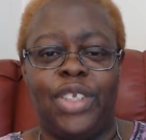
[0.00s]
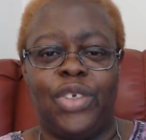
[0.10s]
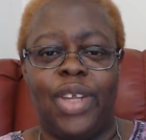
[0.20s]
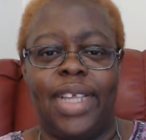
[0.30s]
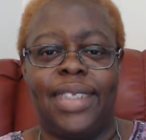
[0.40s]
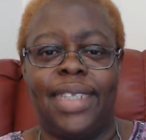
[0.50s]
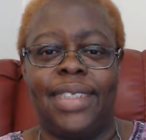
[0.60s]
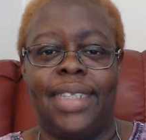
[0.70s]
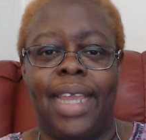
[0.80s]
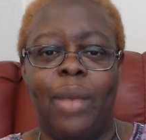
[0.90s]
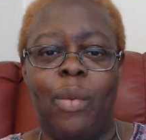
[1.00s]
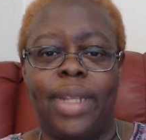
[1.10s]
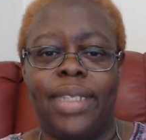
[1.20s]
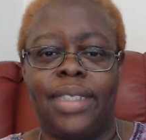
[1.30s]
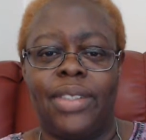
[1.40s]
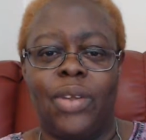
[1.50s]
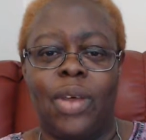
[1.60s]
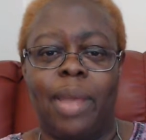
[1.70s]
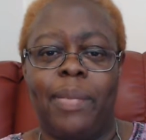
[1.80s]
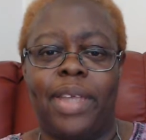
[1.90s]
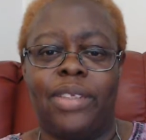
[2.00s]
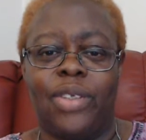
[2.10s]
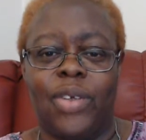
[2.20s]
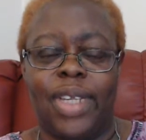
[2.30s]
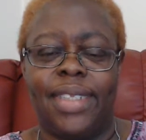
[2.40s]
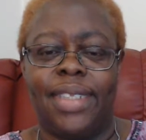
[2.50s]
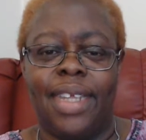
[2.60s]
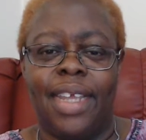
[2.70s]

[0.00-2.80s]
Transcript: Joyce, and today I wanted to talk about choice.